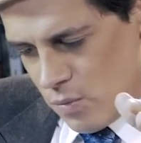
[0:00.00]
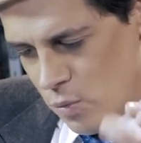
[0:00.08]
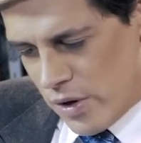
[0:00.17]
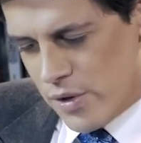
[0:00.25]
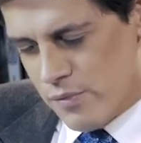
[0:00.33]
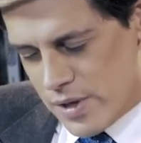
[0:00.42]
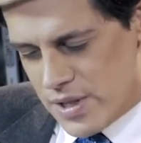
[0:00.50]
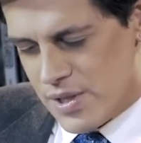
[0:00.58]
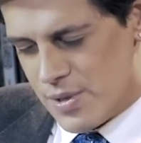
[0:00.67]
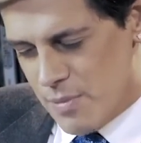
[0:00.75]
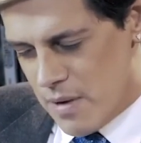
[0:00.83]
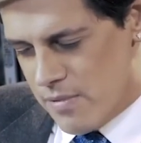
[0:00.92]
one of the
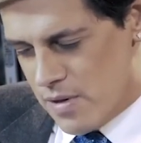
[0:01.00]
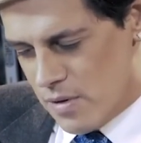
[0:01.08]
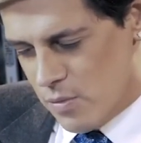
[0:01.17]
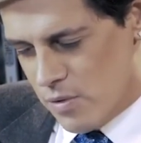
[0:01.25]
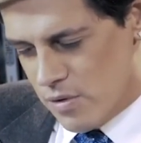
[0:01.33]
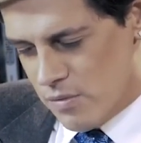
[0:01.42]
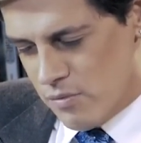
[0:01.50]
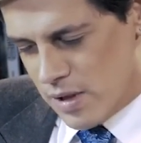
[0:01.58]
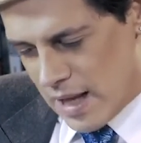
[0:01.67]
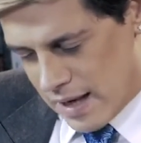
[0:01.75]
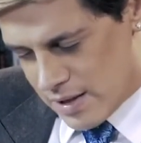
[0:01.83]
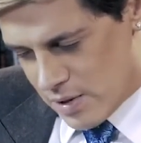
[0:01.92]
reasons maybe that we're
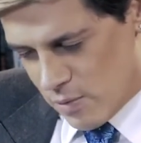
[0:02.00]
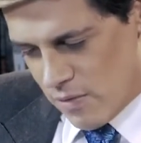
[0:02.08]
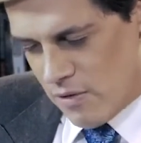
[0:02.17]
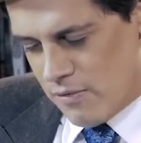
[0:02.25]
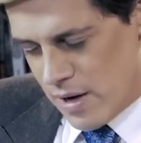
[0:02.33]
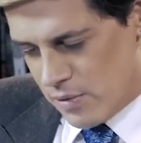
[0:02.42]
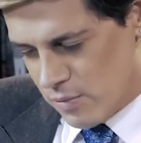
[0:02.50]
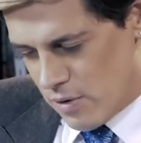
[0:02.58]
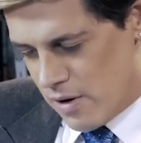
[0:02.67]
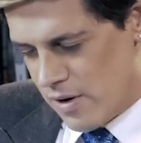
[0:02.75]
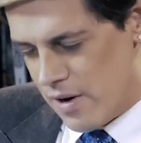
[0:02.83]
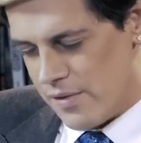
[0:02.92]
relaxed around
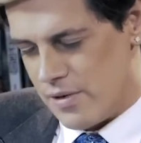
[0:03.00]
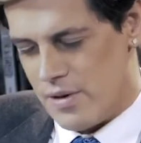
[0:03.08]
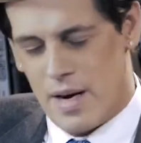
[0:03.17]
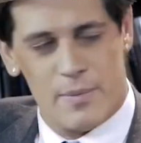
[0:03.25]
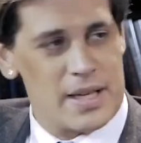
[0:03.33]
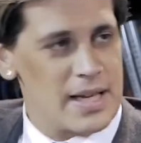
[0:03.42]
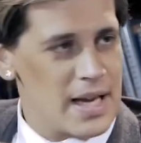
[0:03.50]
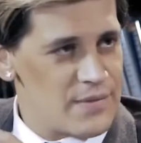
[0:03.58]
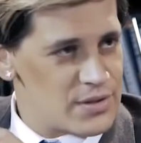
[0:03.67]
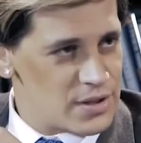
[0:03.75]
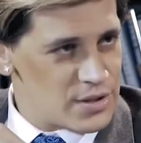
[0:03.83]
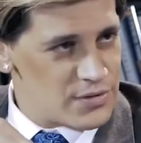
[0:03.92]
one another and we can
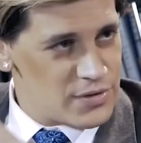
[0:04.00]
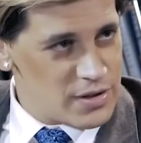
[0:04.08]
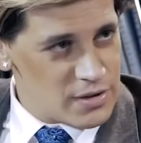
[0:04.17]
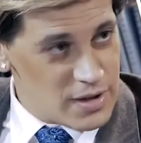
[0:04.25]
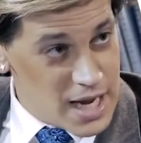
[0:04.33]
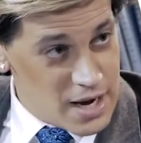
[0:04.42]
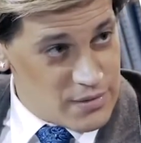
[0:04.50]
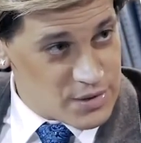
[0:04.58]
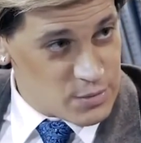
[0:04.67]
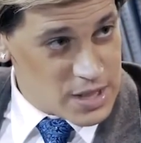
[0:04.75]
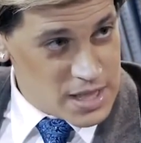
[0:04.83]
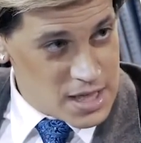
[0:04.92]
have such fun on air
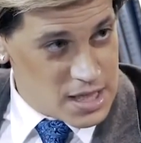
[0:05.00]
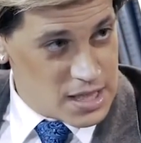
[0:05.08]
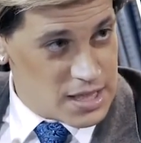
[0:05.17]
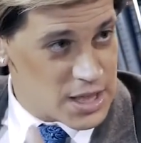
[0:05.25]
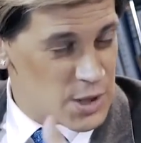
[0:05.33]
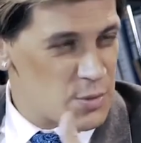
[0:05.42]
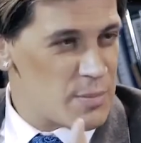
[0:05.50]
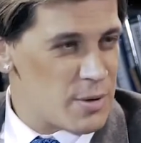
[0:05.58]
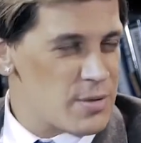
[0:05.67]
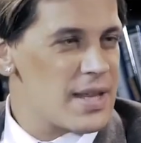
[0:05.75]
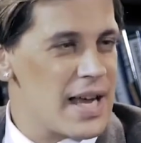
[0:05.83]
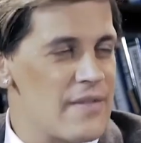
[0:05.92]
as we did is that we
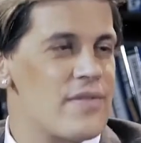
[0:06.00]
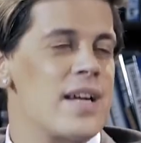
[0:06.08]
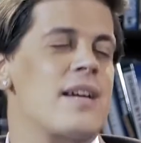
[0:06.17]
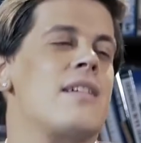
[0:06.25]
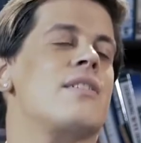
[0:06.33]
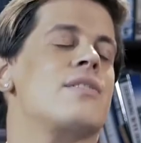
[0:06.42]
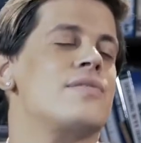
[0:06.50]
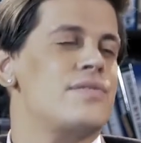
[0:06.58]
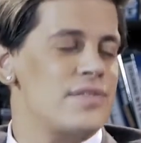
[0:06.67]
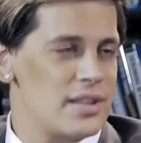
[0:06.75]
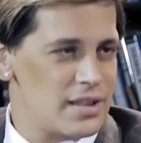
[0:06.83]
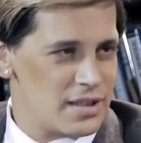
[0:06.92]
both have that kind
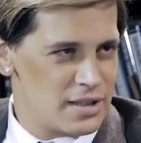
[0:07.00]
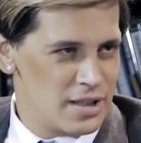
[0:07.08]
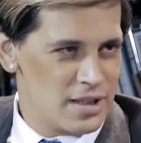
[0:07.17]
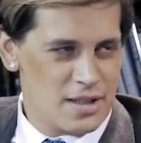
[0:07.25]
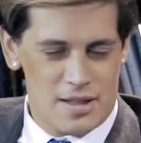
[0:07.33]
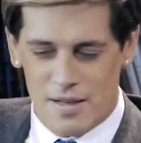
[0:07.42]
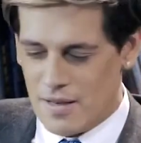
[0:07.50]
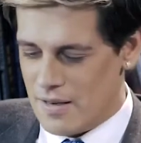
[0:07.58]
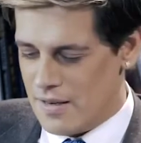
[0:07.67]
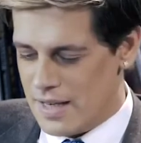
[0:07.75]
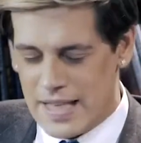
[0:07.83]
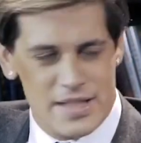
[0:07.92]

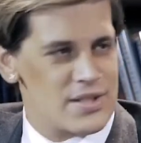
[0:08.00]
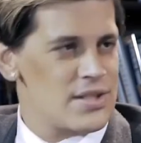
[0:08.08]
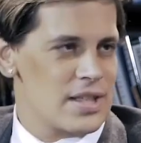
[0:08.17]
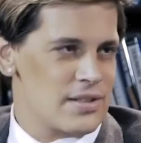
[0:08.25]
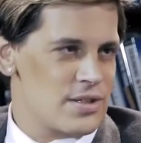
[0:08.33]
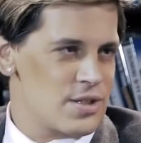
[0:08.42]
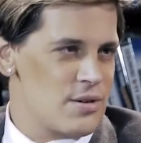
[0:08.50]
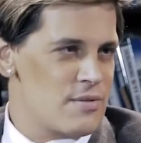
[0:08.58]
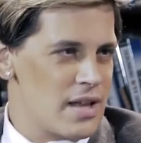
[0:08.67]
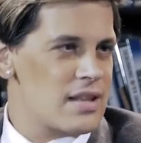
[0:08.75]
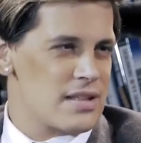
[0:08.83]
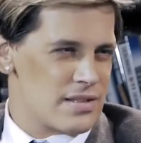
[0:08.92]
of instinct that,
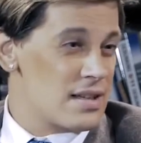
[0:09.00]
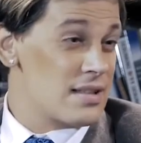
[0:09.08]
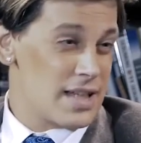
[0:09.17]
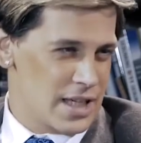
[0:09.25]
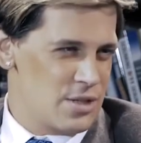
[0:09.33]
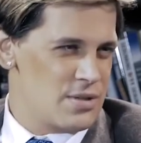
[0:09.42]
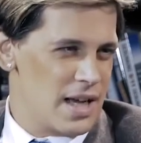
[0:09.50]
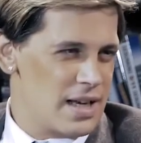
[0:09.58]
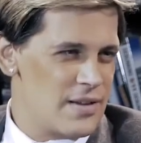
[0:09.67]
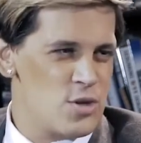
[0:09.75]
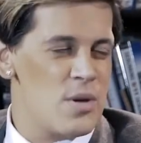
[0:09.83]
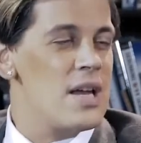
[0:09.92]
nothing's going to take you
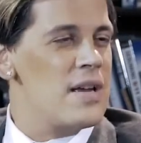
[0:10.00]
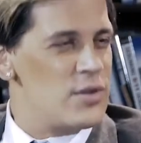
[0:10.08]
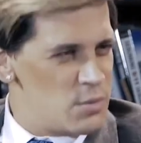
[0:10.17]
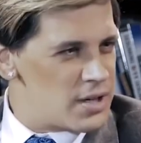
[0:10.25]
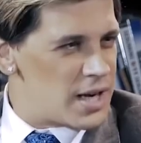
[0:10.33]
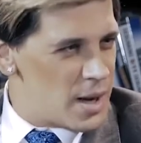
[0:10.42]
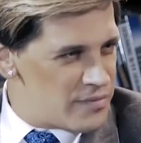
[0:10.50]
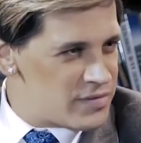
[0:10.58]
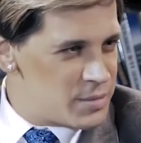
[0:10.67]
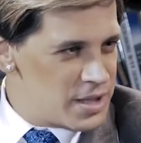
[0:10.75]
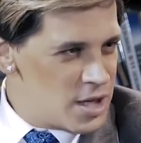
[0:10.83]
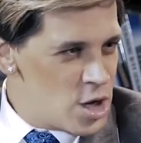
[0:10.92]
down. If you want to come
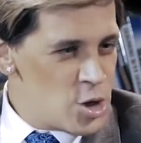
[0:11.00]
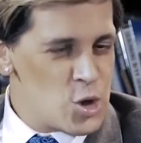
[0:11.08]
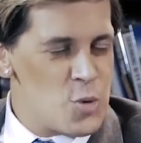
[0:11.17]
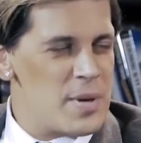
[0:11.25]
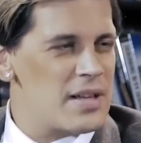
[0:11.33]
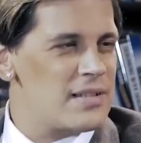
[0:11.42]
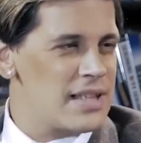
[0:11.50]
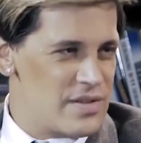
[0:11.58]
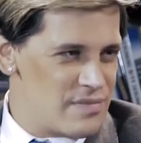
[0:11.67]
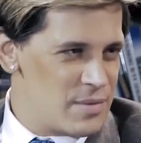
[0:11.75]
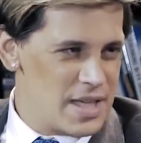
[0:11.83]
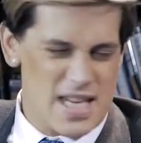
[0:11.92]
for me, you better
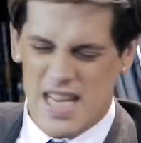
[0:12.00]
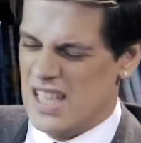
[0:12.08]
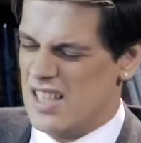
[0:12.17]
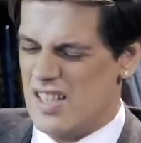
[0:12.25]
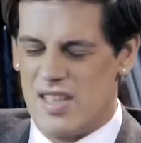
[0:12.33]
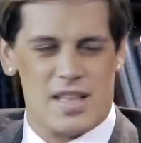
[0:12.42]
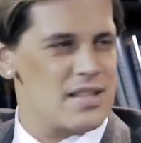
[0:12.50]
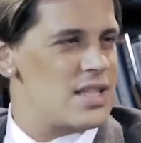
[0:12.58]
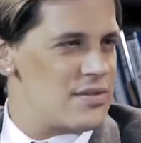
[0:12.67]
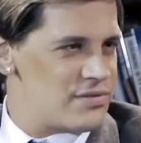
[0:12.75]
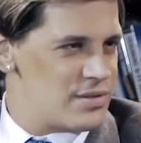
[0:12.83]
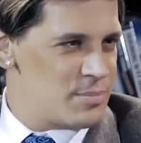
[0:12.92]
leave me in 6
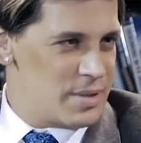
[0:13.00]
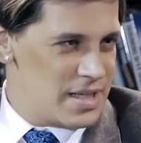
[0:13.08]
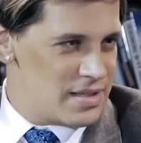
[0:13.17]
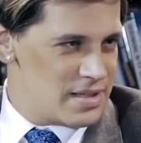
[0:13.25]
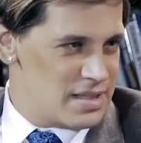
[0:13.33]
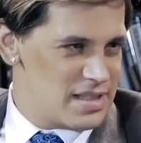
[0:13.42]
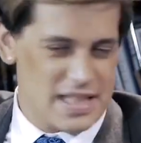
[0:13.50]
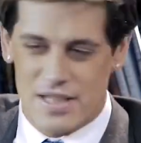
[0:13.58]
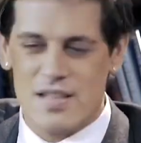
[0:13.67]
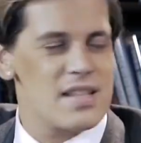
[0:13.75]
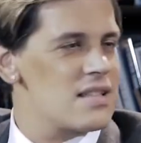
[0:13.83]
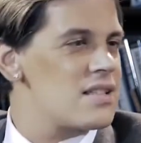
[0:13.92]
different pieces, in
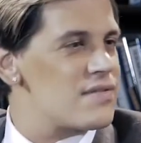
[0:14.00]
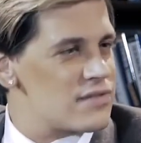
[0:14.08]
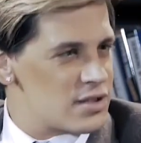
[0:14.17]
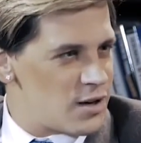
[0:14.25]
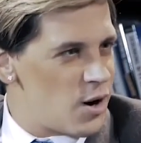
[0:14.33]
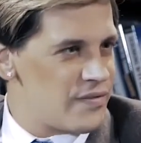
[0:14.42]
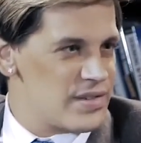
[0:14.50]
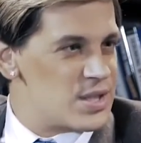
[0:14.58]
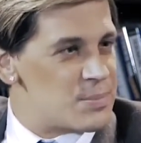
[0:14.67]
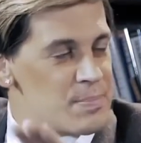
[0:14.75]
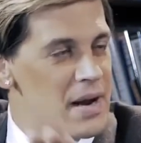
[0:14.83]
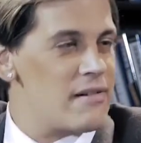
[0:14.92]
6 different
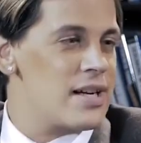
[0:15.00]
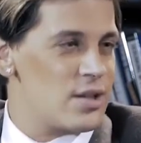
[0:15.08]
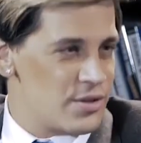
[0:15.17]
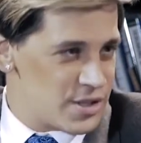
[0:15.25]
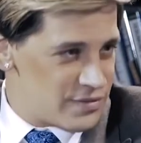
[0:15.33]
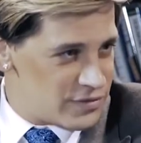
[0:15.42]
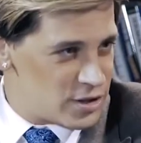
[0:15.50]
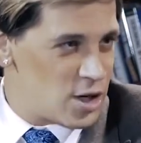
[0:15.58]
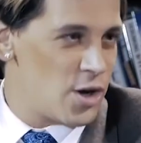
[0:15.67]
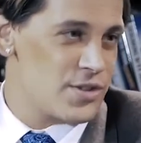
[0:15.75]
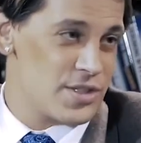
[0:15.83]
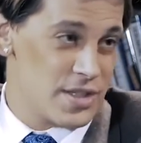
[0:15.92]
coffins, buried on different
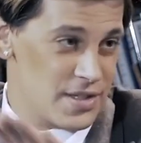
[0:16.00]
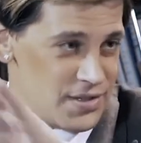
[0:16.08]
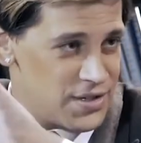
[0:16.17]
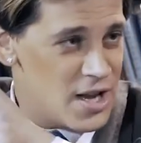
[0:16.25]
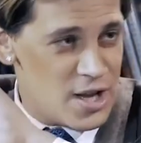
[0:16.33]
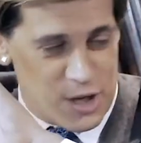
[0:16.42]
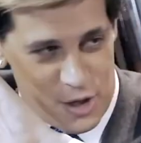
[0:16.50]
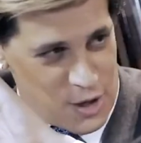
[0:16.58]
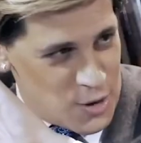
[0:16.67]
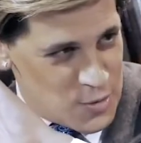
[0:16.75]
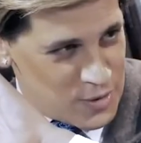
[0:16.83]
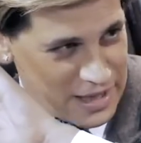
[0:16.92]
continents,
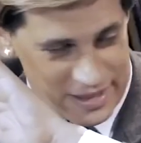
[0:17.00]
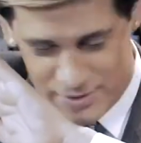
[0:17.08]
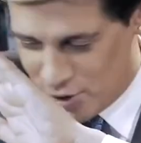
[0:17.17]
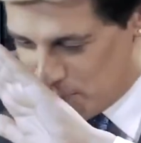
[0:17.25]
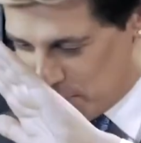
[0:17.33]
like